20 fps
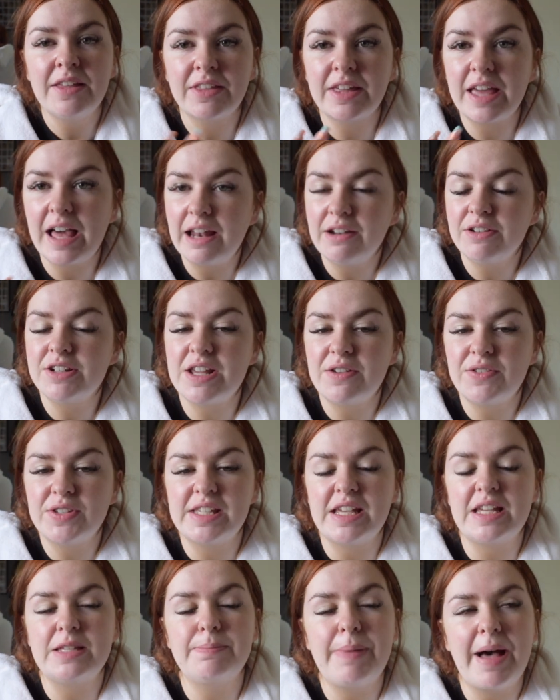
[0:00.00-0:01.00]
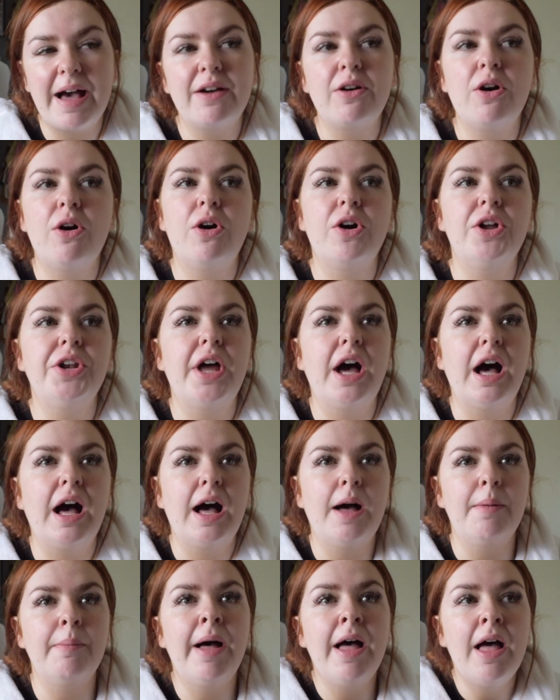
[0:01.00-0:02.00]
The calorie deficit is back on.
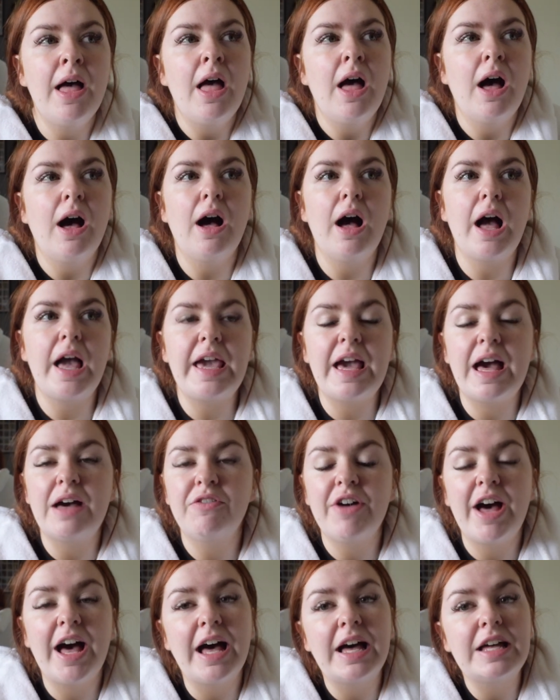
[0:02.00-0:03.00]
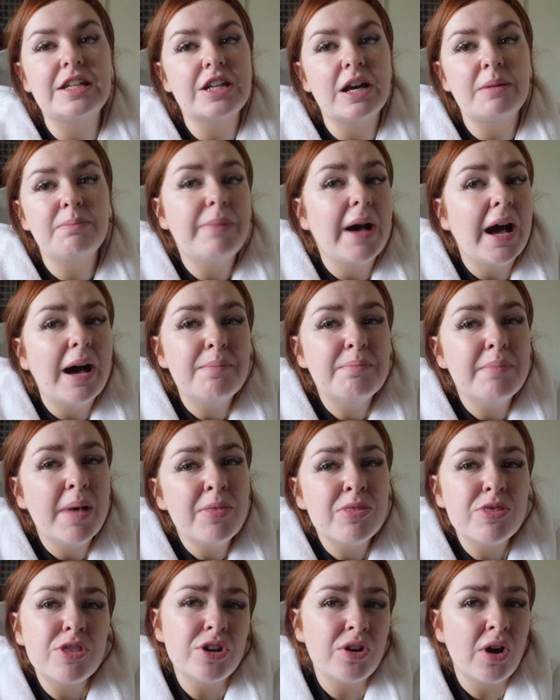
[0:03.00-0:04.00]
I have had about a
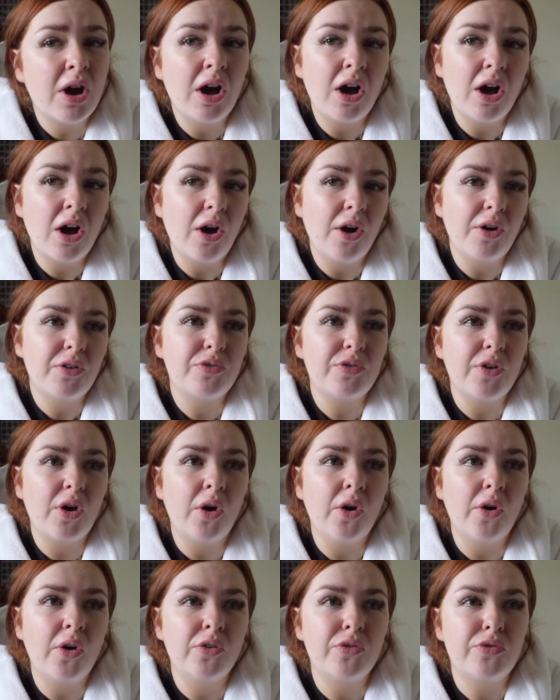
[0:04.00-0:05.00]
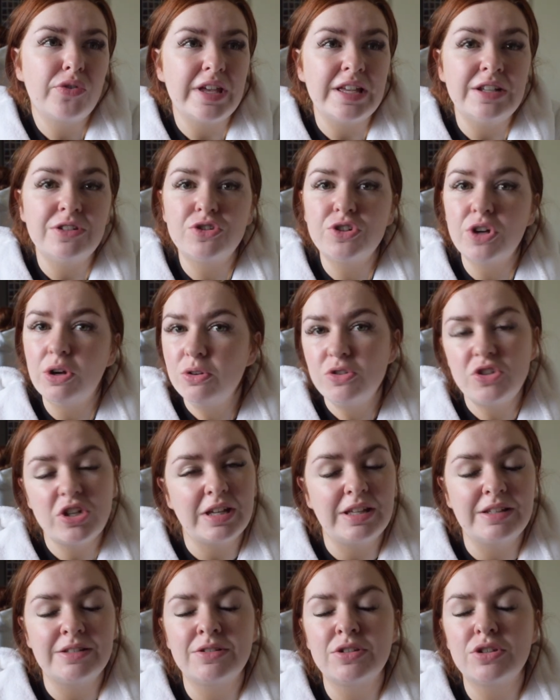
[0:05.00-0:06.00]
month and a half of
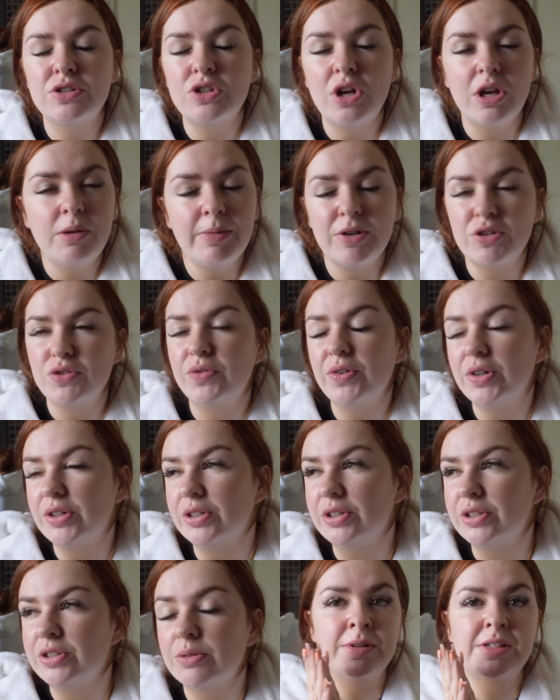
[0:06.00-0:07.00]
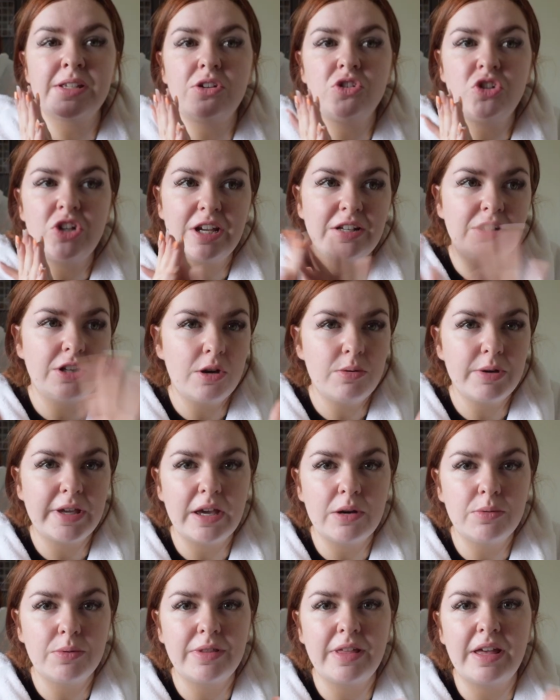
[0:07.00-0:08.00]
indulging in so much food, associating no
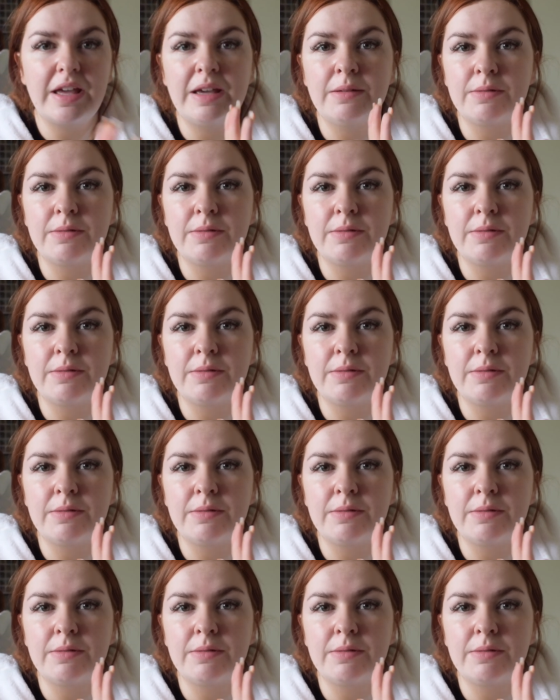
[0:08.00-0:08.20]
guilt with it.